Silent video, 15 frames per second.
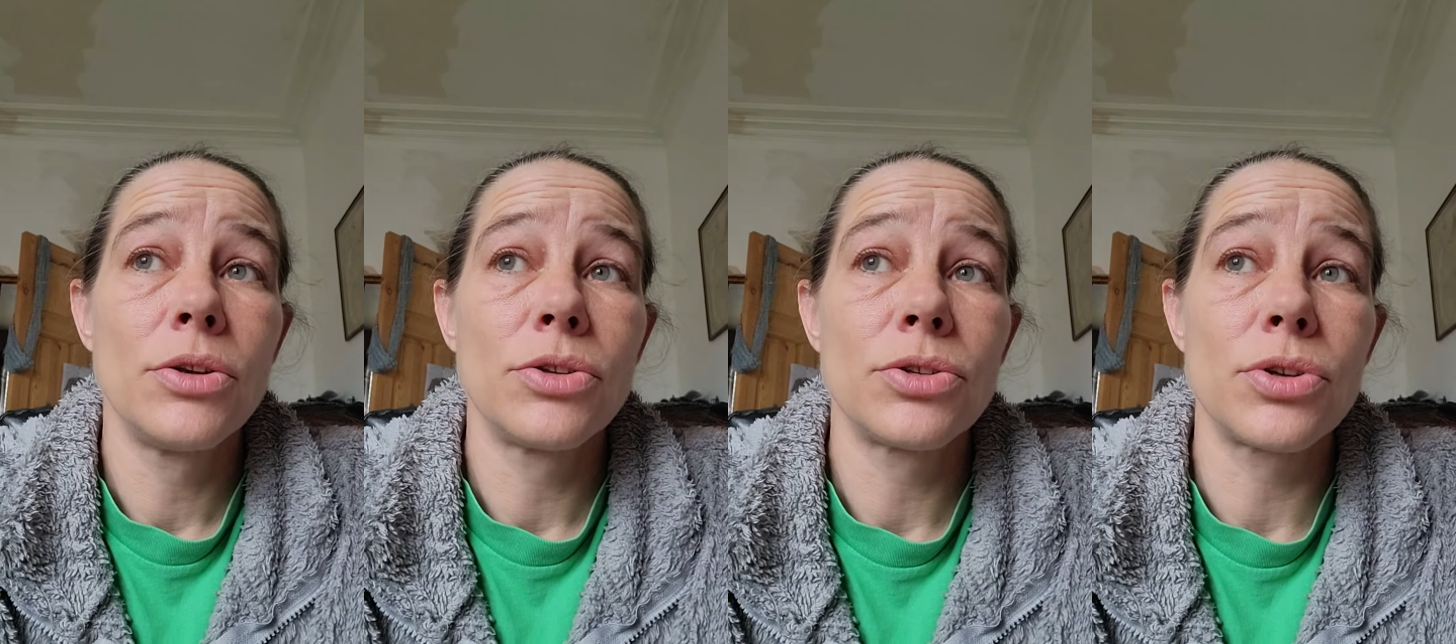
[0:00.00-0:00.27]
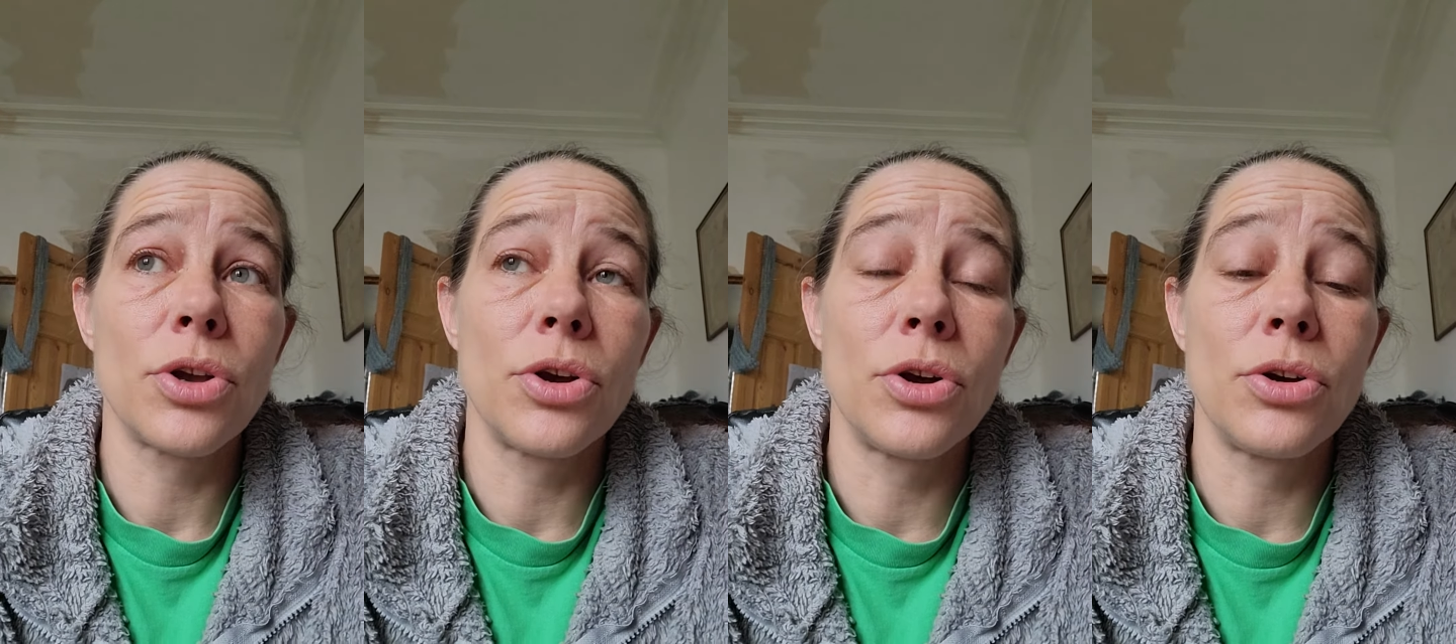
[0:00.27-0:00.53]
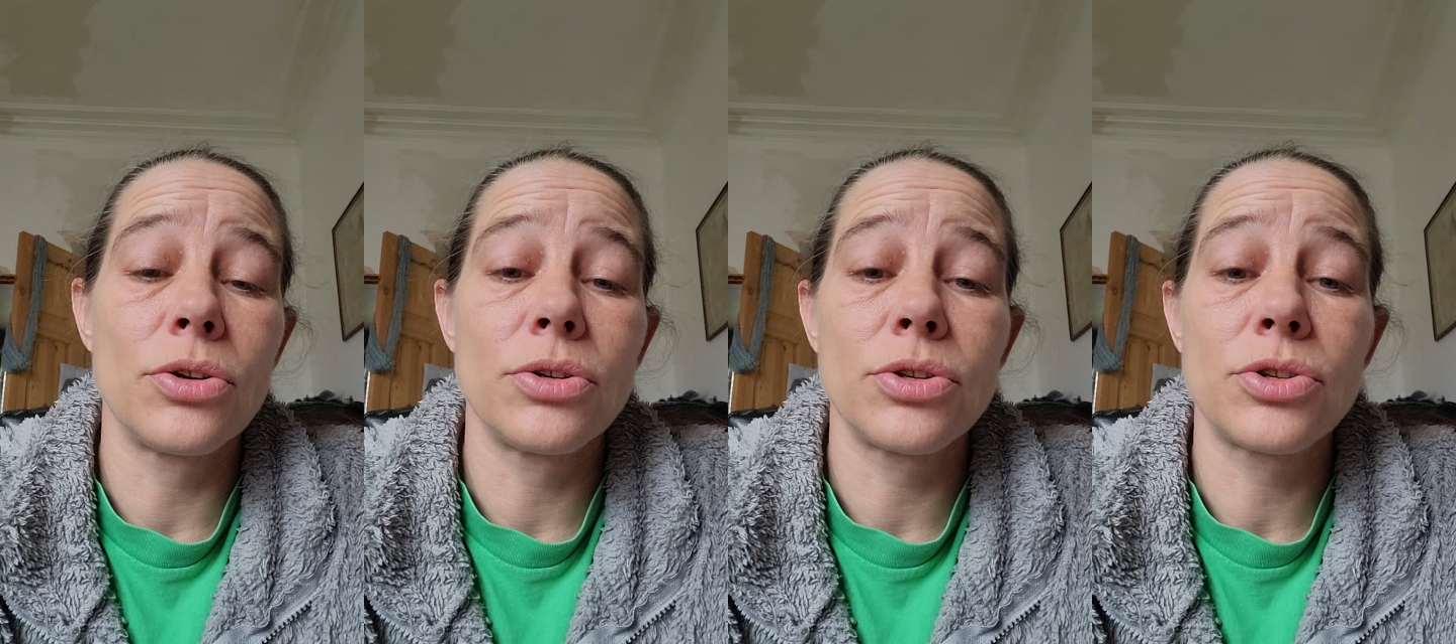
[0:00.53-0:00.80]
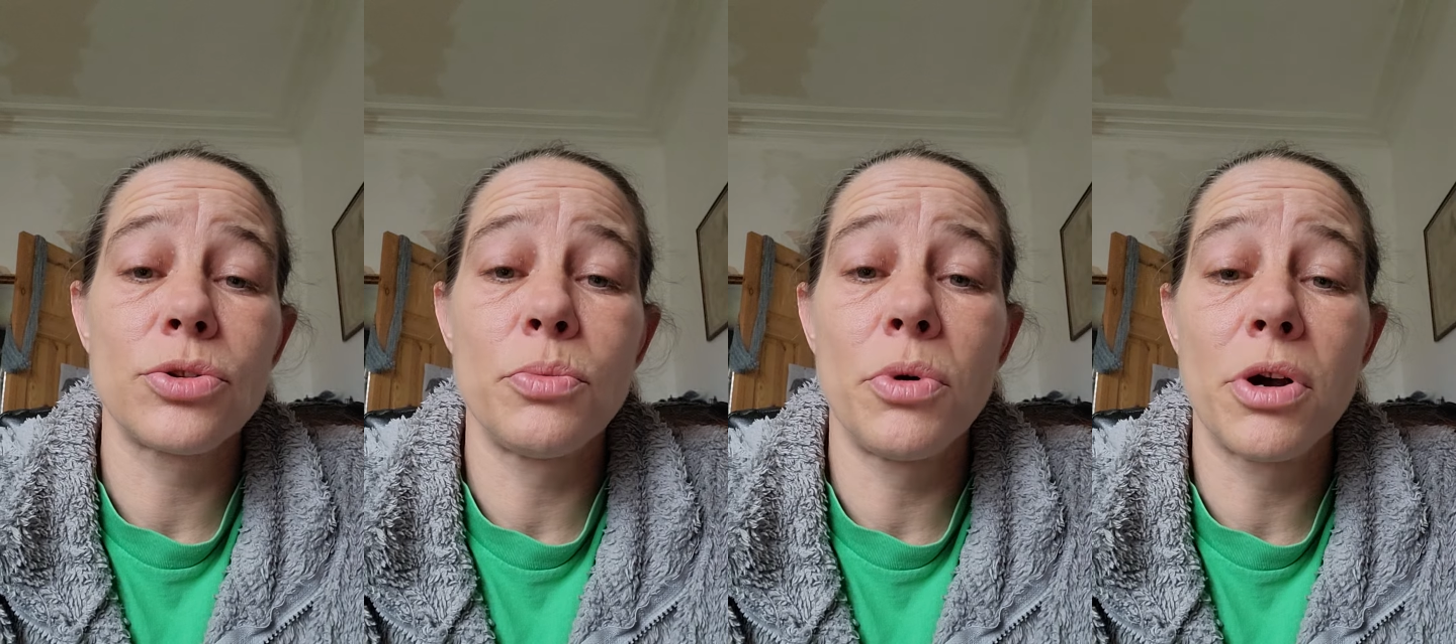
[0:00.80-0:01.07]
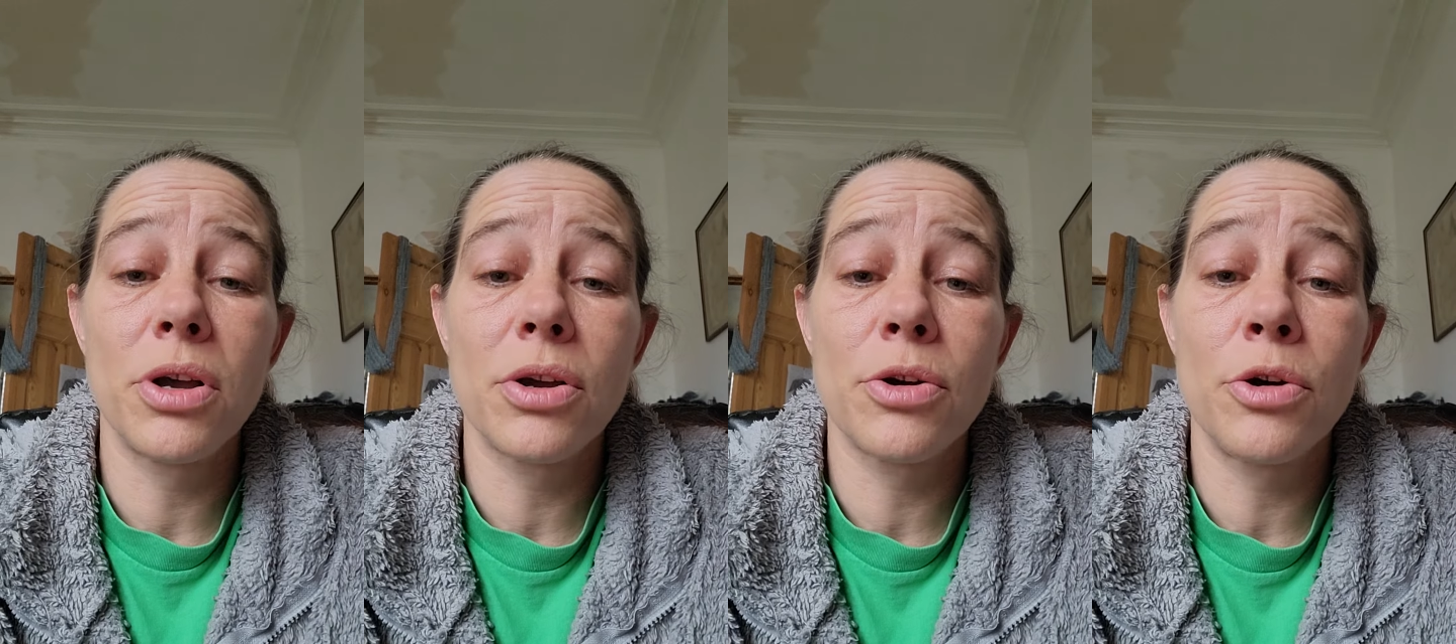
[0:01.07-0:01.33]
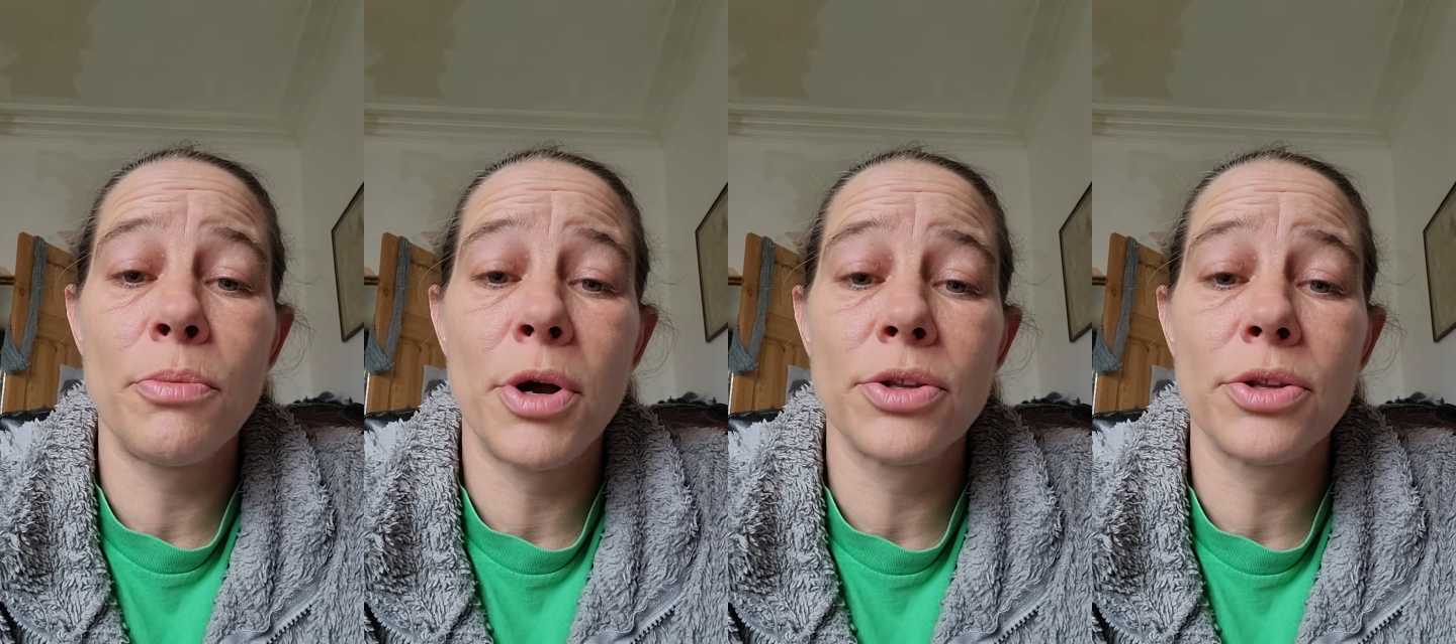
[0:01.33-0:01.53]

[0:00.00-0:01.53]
So someone come